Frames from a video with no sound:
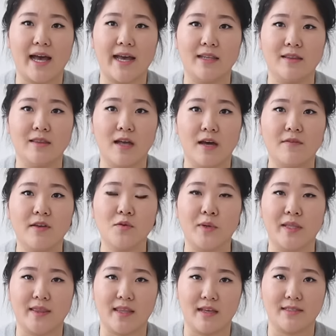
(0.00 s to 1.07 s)
I love it
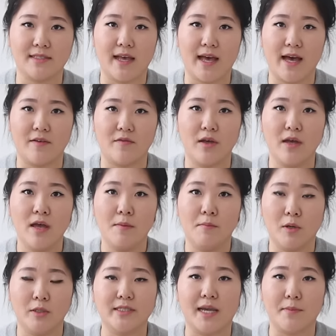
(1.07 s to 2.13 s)
when things have
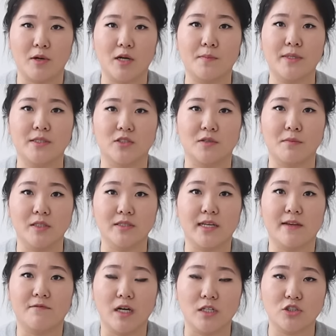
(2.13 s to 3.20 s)
multi-purpose or
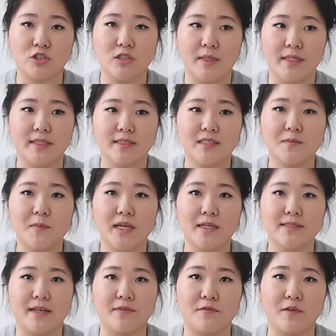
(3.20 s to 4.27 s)
multifunctional. And this is
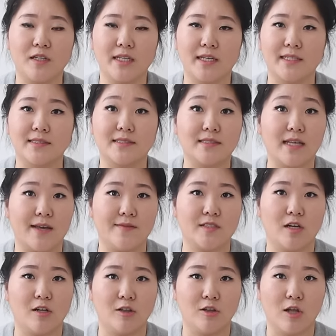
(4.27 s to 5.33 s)
because I feel like it saves
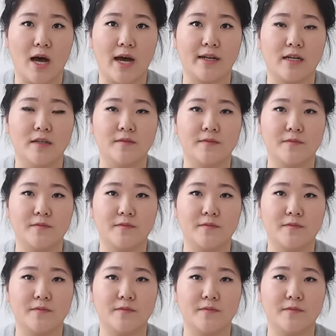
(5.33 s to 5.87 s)
a lot of